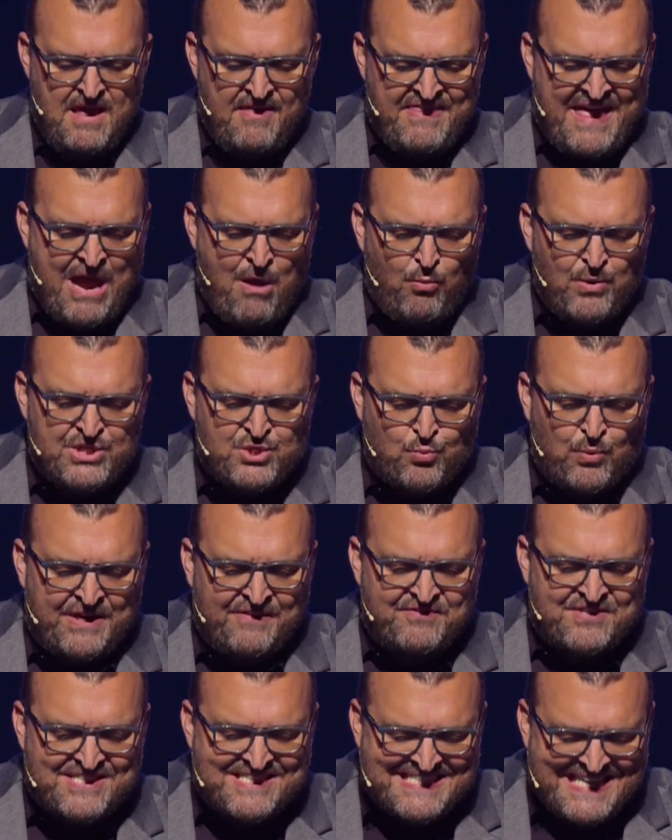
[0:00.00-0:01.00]
That which
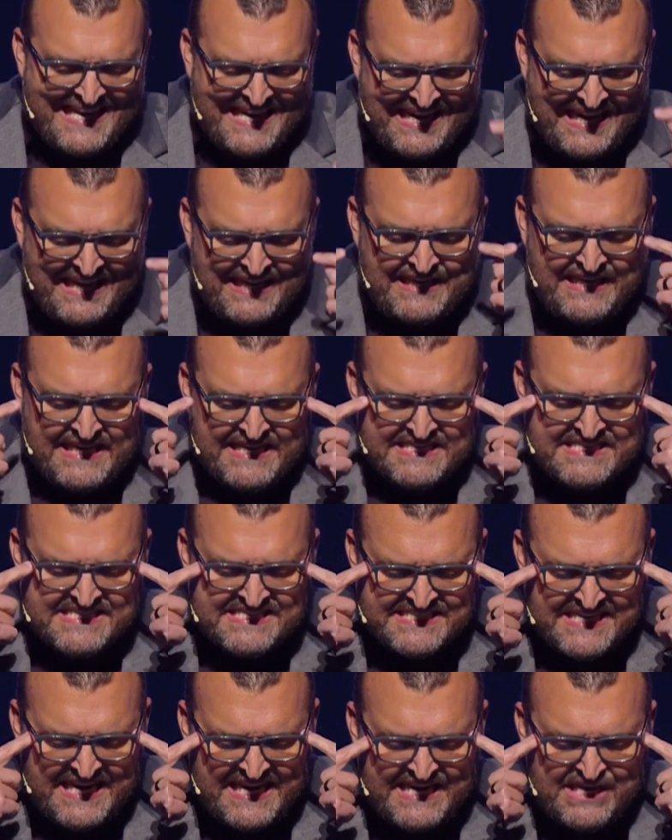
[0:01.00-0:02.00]
we've seen, he's
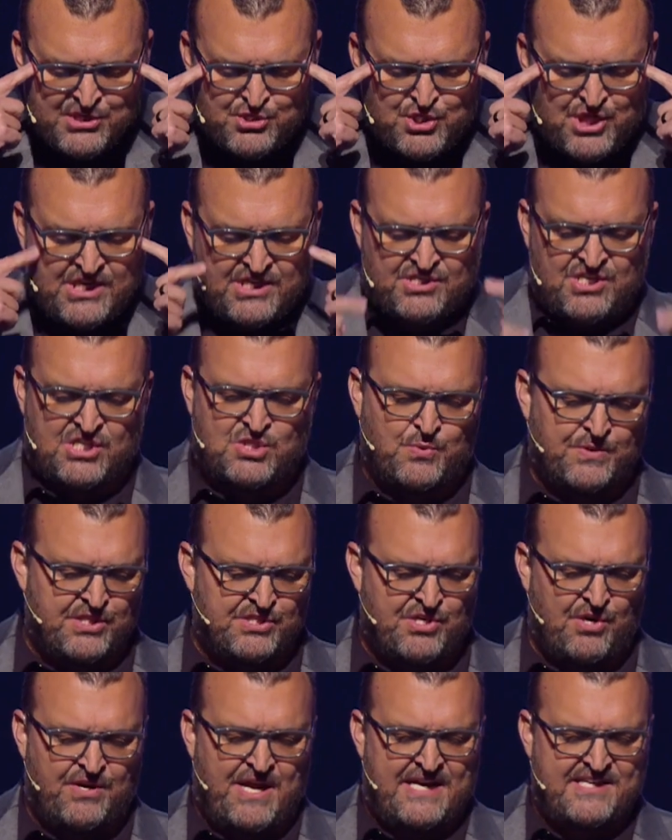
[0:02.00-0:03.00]
seen Jesus with
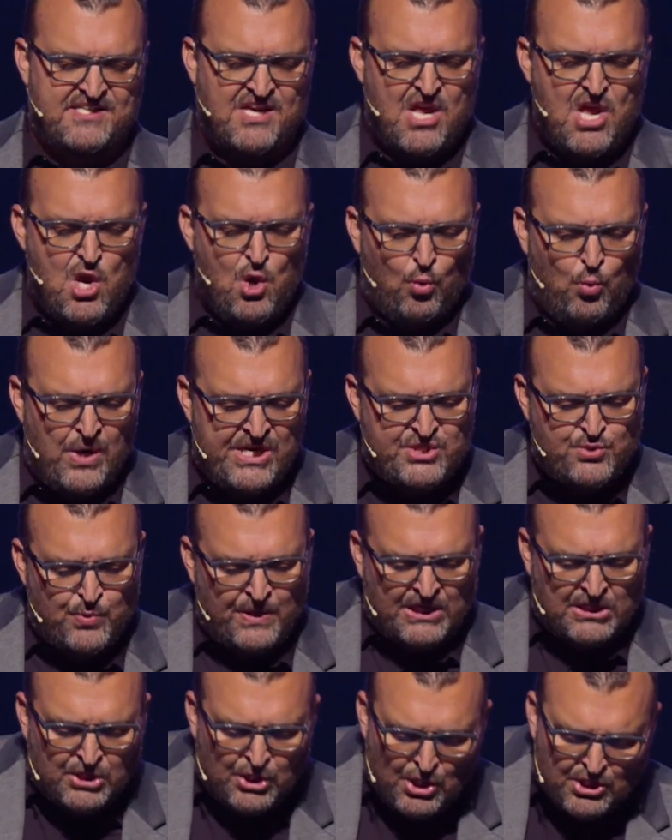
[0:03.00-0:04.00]
his own eyes, which
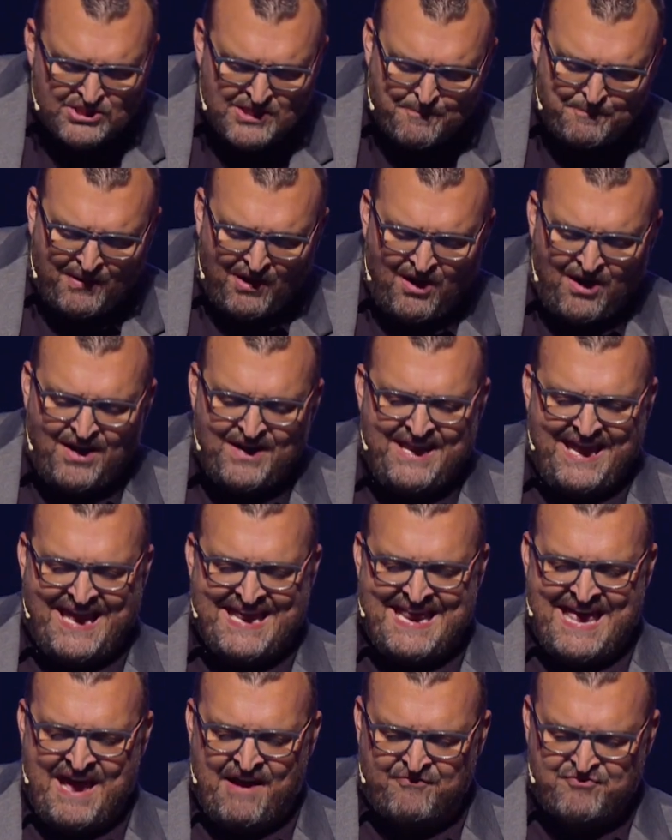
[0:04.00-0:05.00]
we looked upon
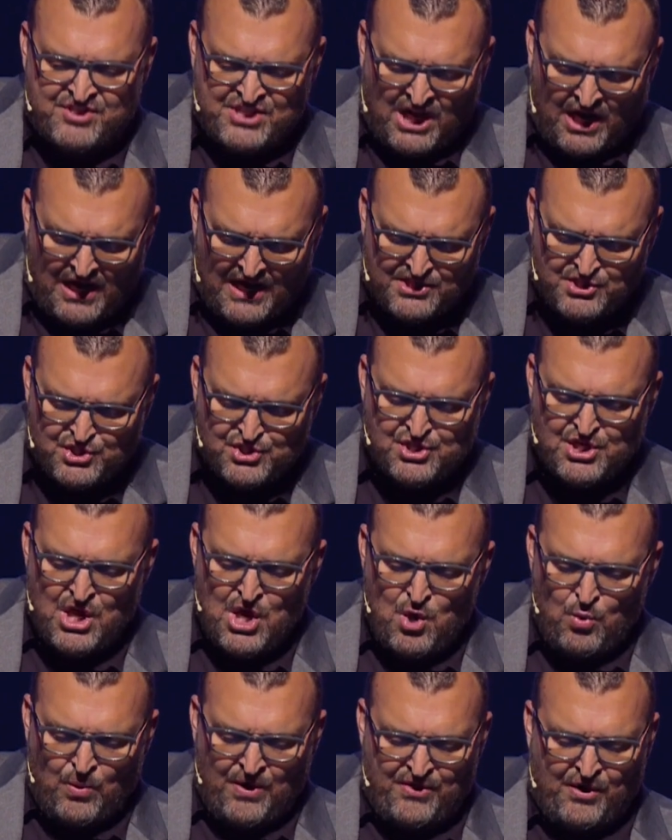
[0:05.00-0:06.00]
and have touched
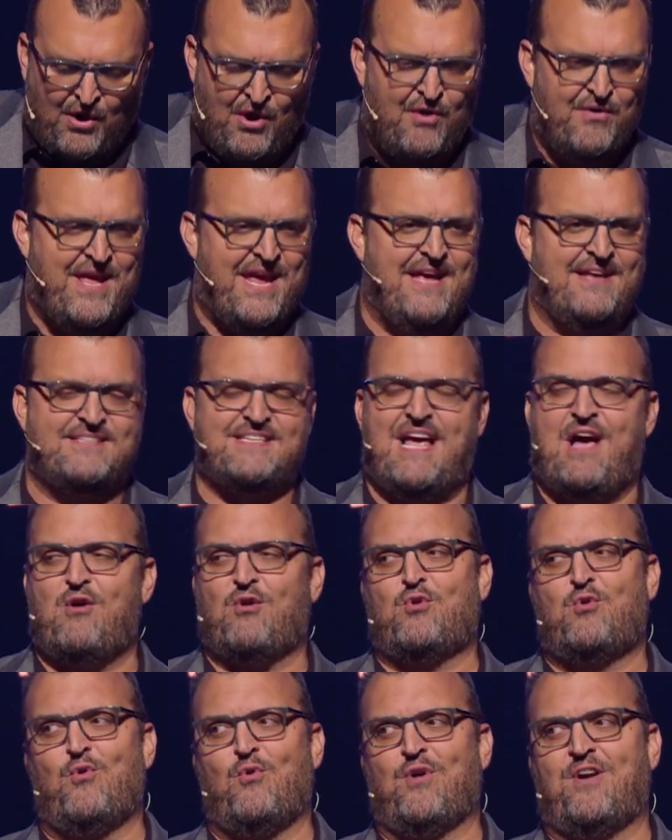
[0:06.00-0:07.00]
with our own hands. How
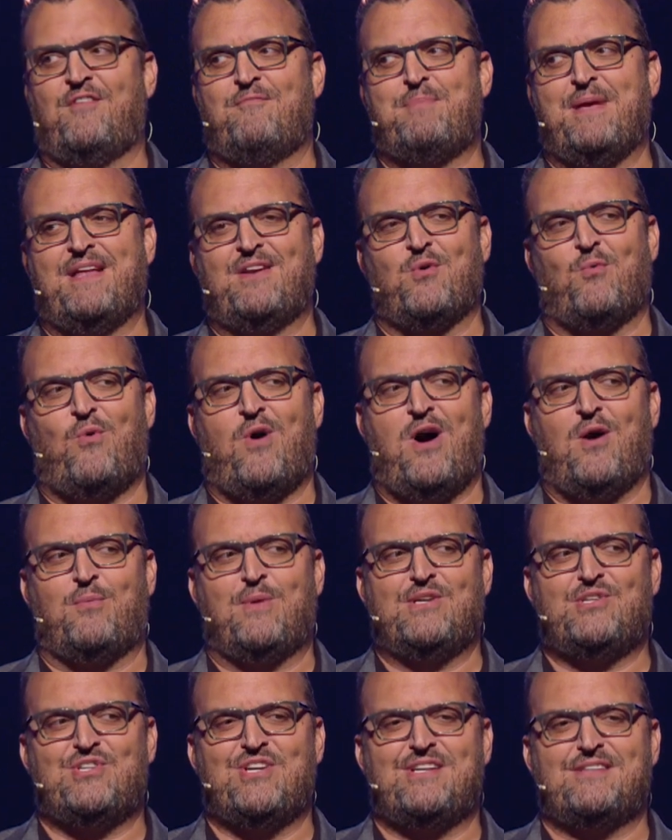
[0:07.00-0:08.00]
cool it would have been to walk
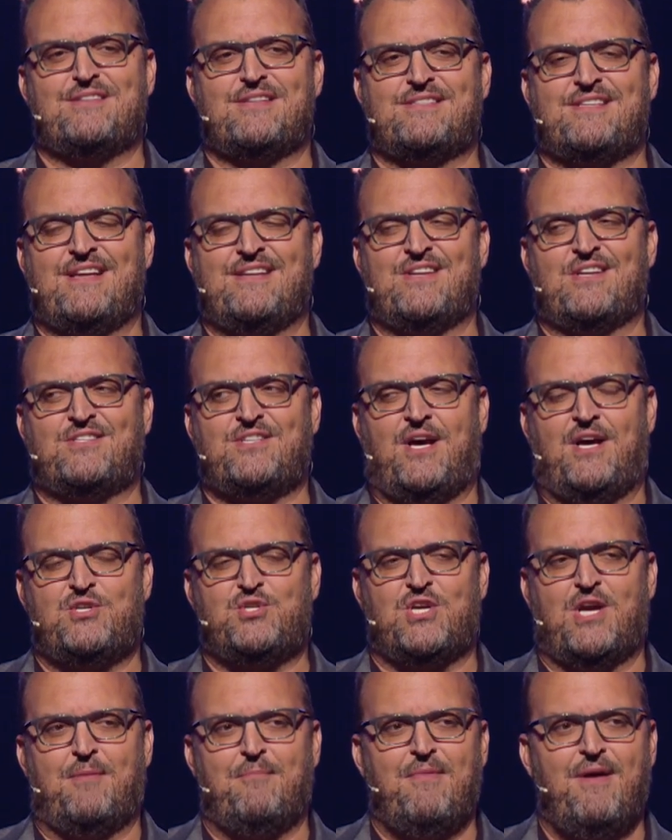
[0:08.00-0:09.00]
with Jesus and to
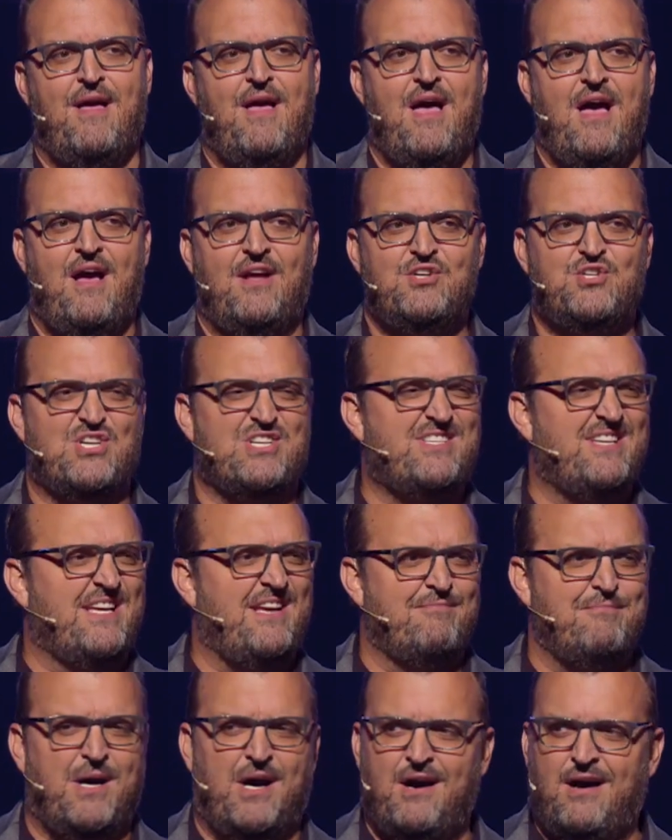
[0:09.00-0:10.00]
touch him, just to
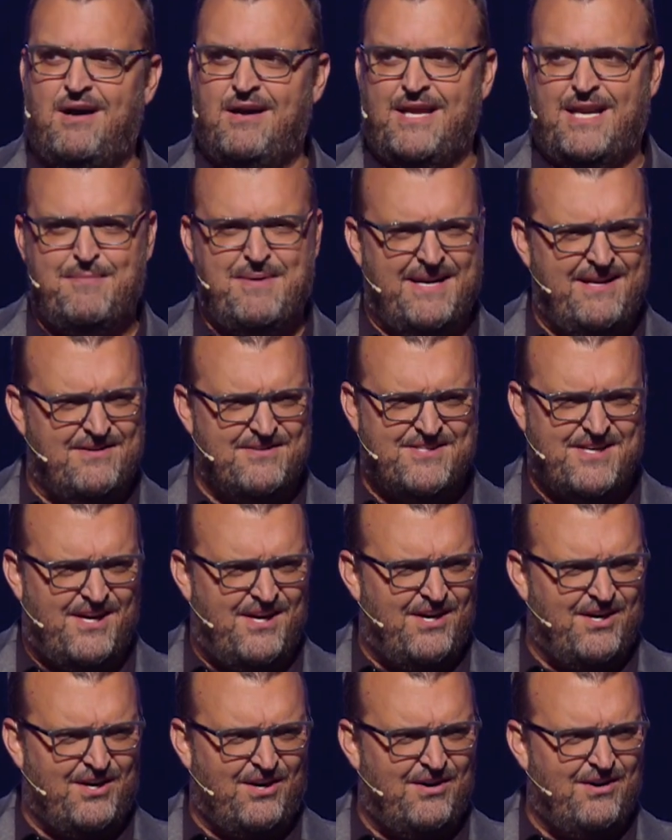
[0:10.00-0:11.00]
give him a hug. Anybody else a
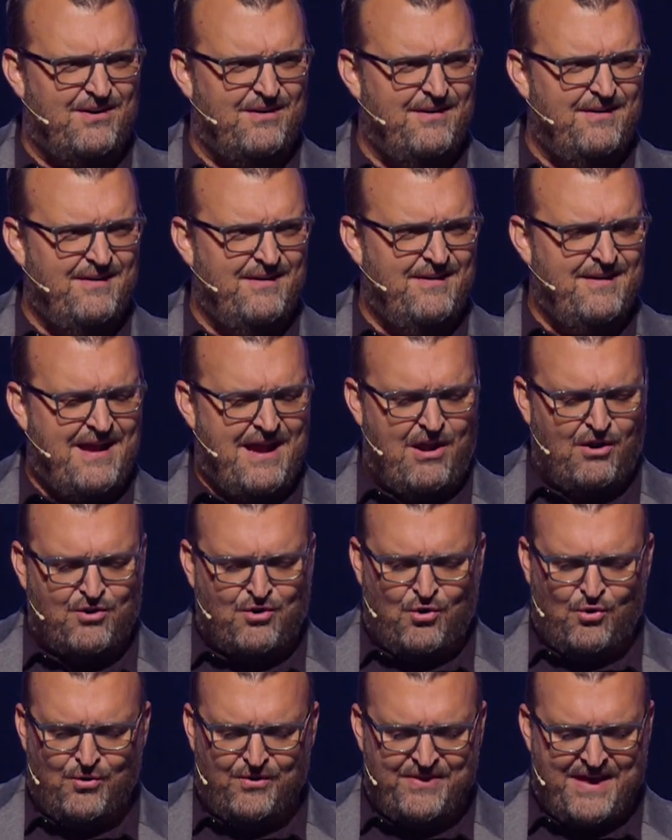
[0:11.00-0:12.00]
hugger? How
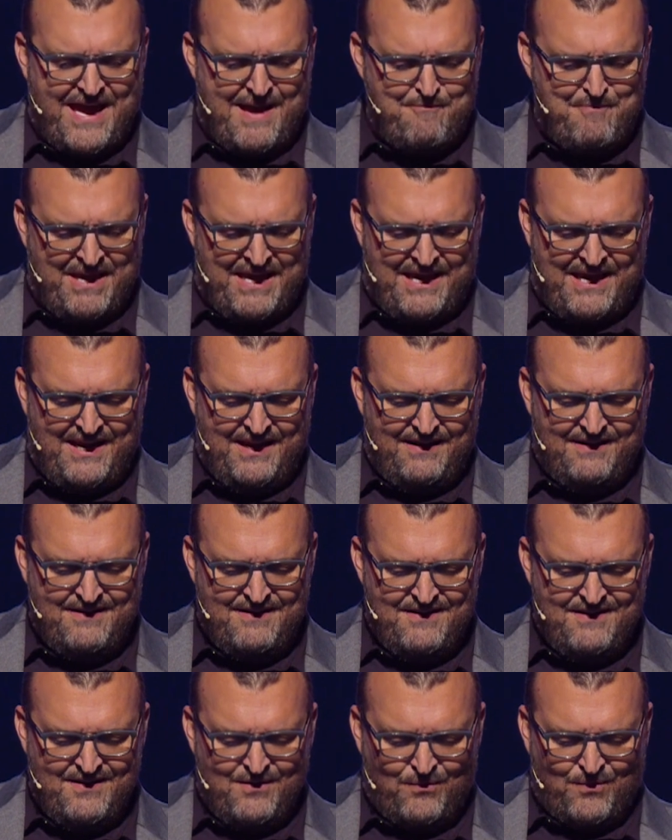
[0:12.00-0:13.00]
cool would that be?
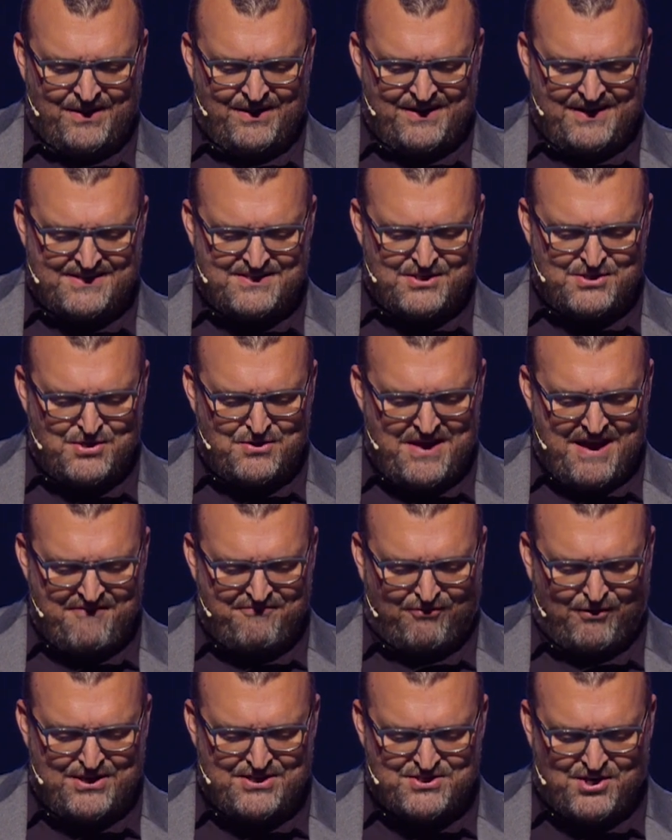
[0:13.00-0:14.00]
We're going to get to do that
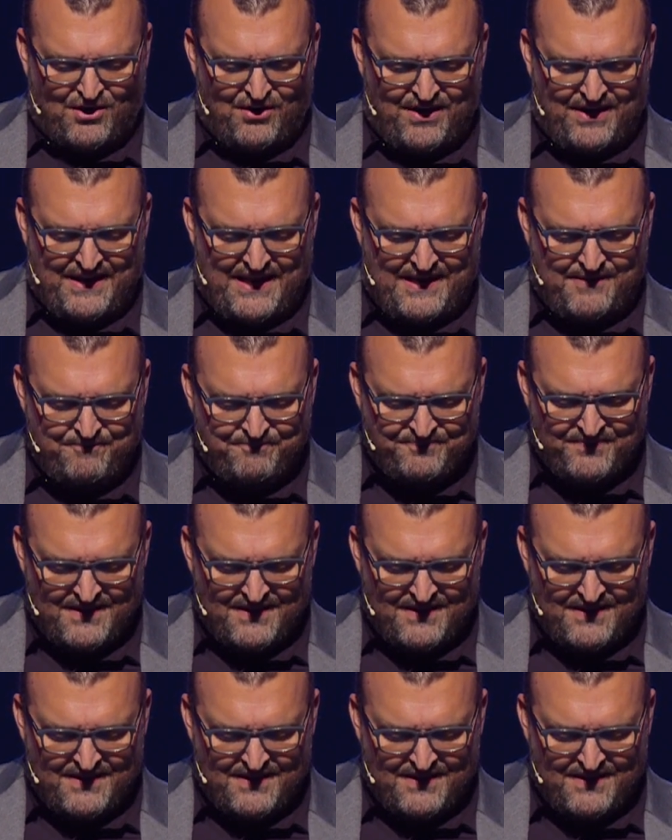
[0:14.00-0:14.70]
for eternity.